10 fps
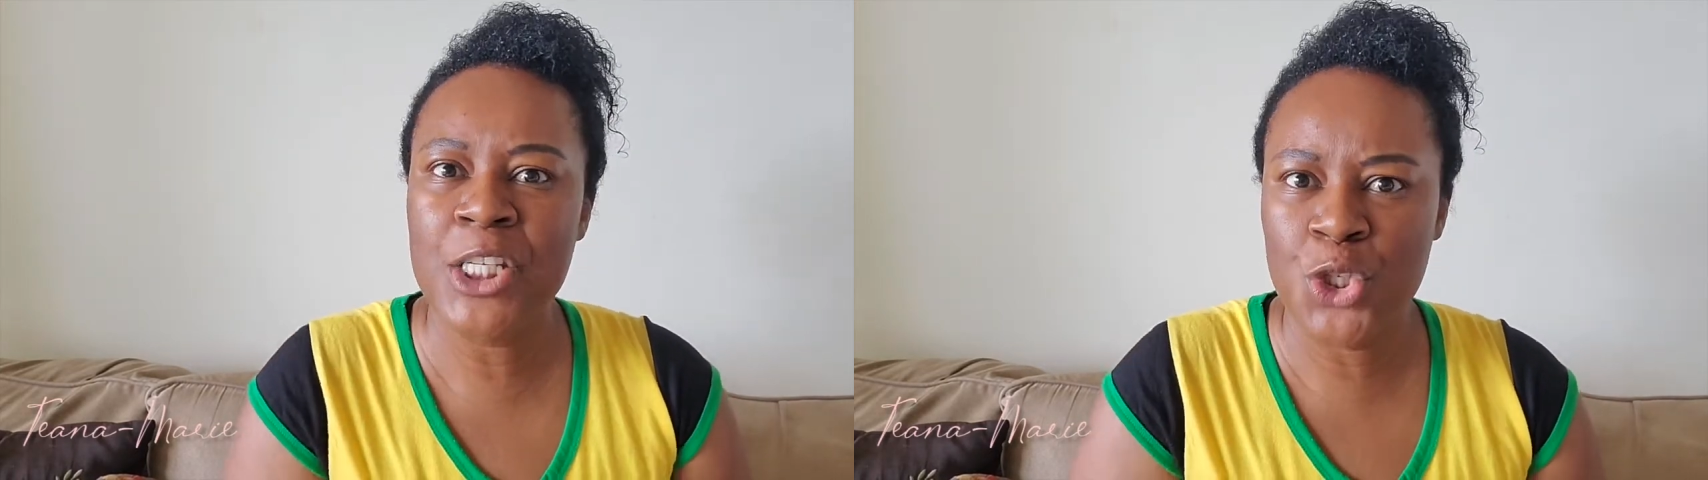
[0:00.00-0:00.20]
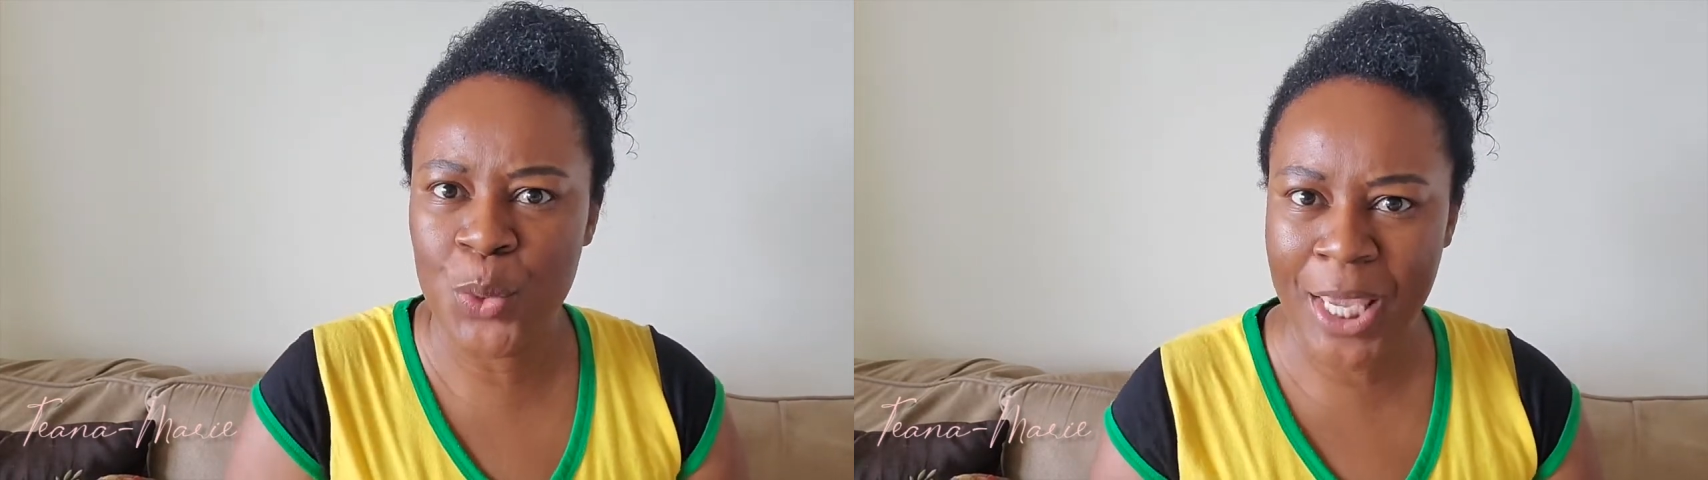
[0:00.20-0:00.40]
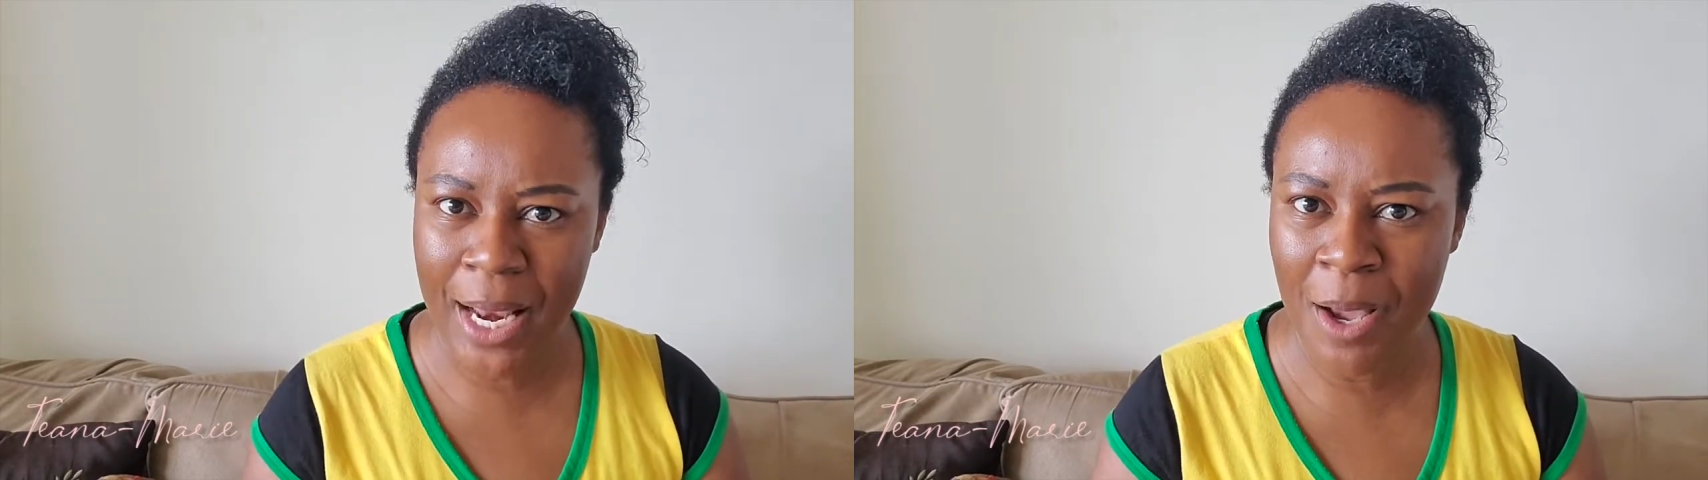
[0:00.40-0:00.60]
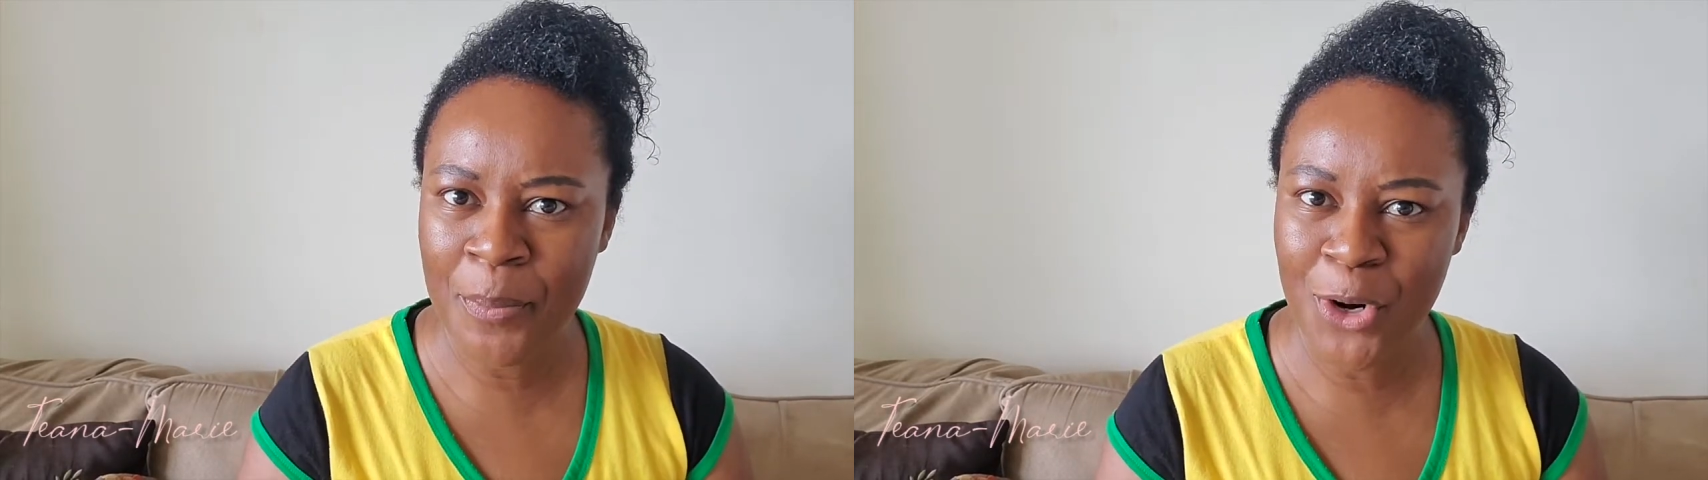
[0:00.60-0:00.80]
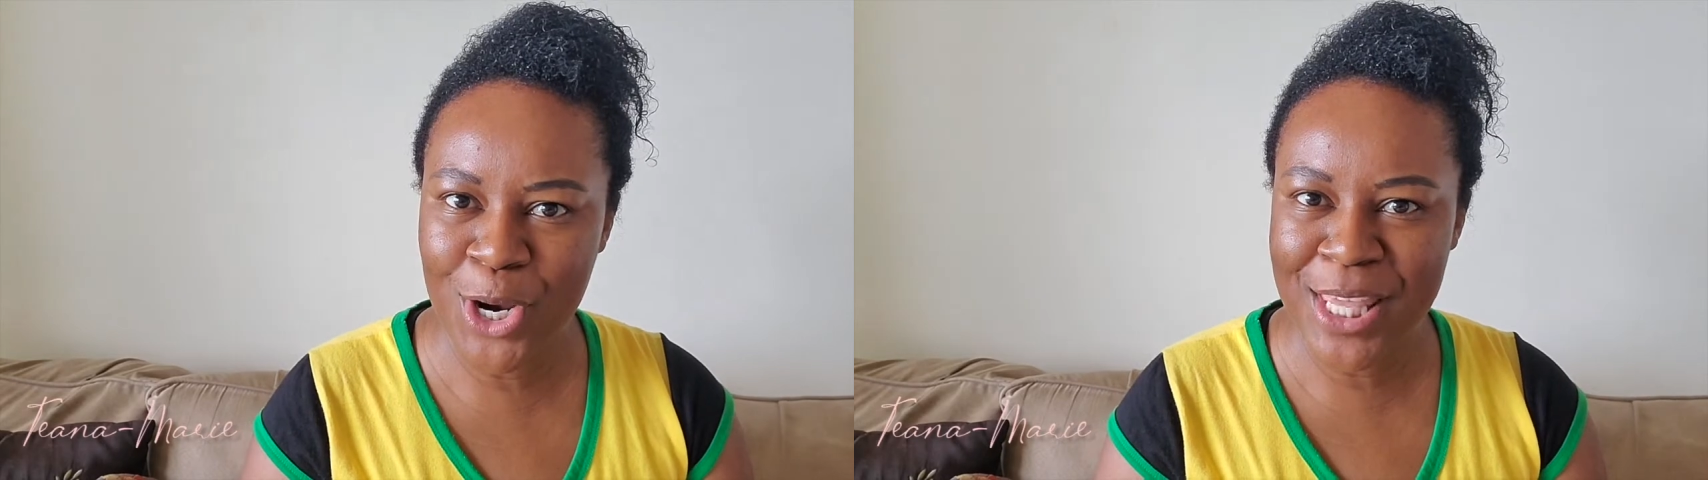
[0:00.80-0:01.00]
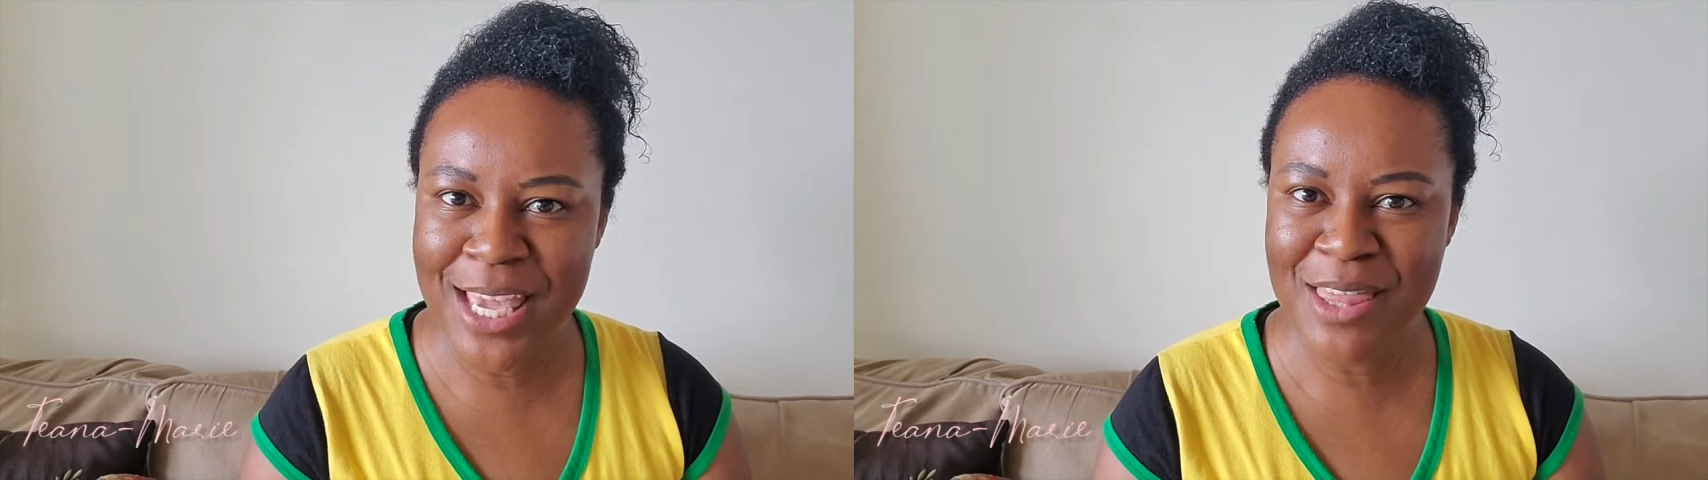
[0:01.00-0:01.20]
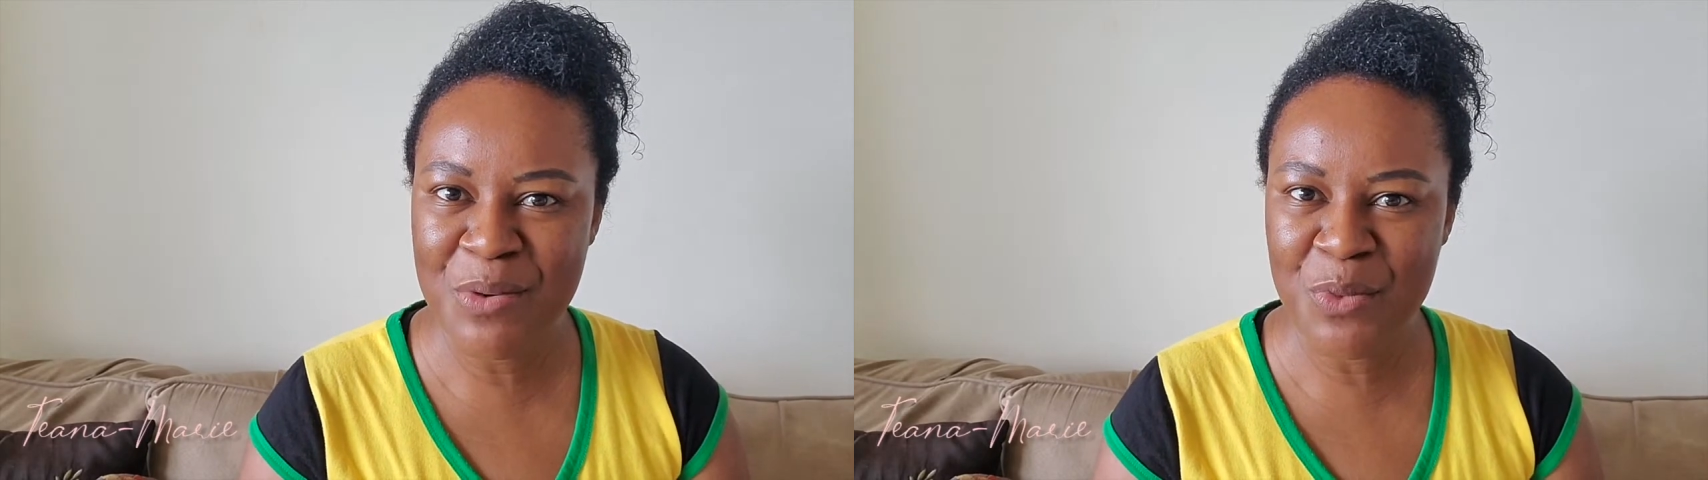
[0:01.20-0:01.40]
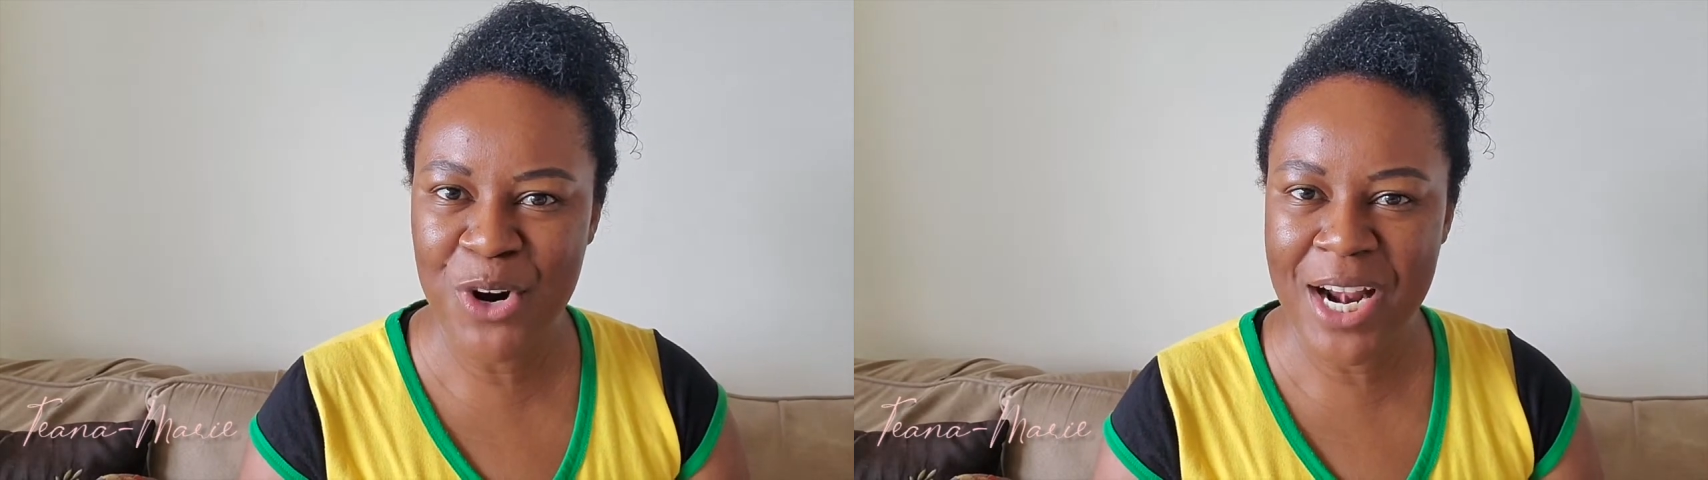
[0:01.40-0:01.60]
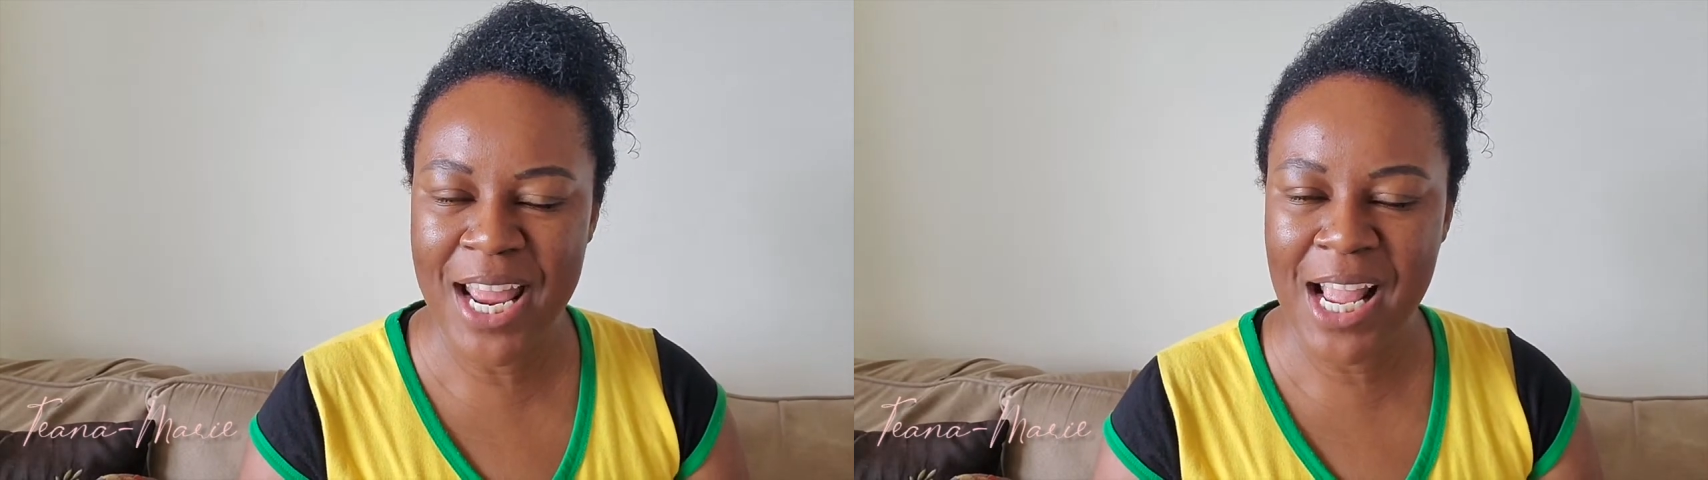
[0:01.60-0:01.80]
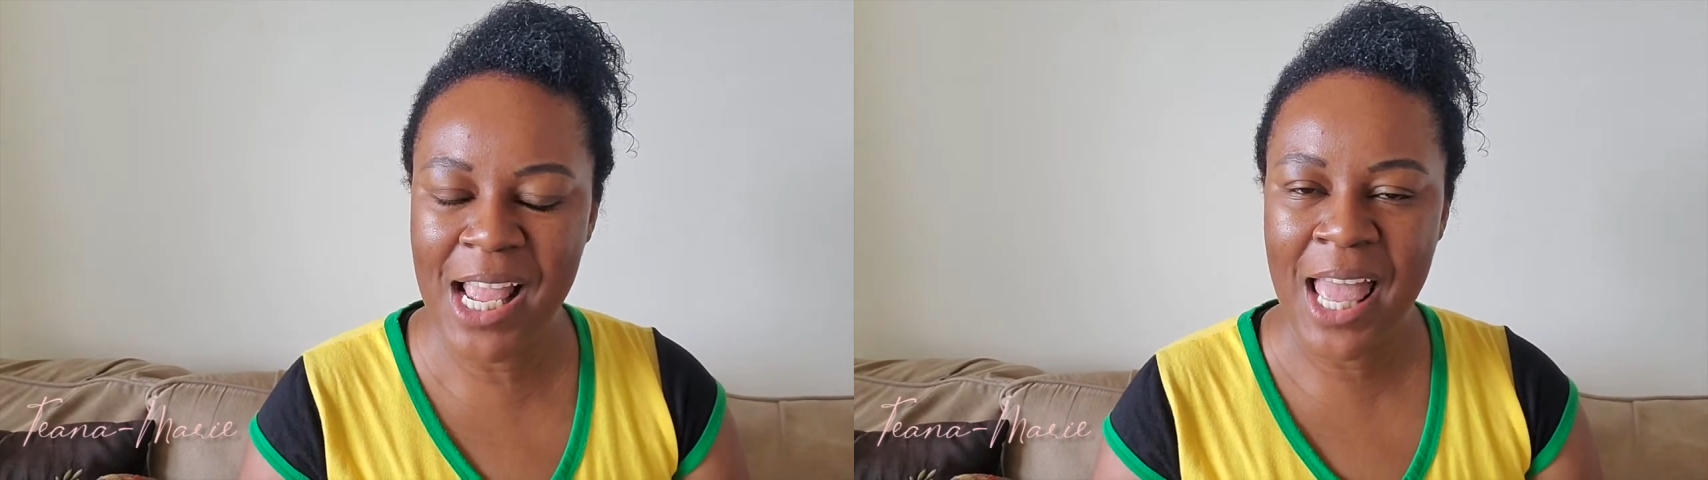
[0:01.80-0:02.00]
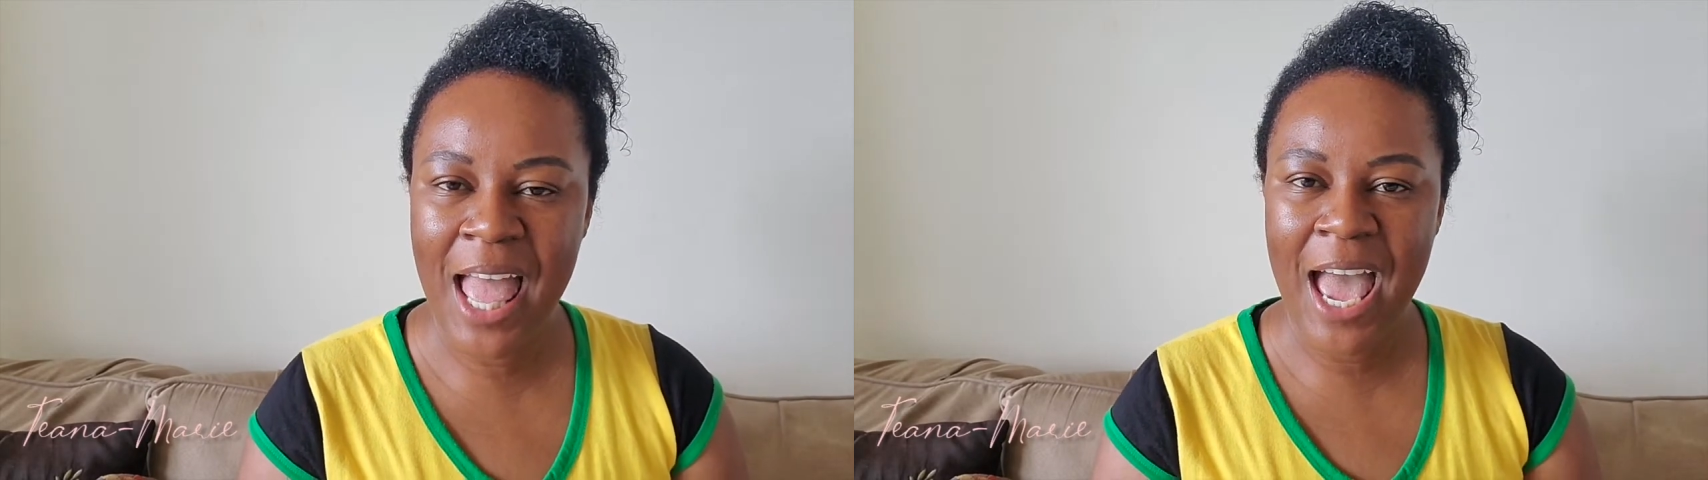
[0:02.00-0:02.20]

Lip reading: Did you get up early in the morning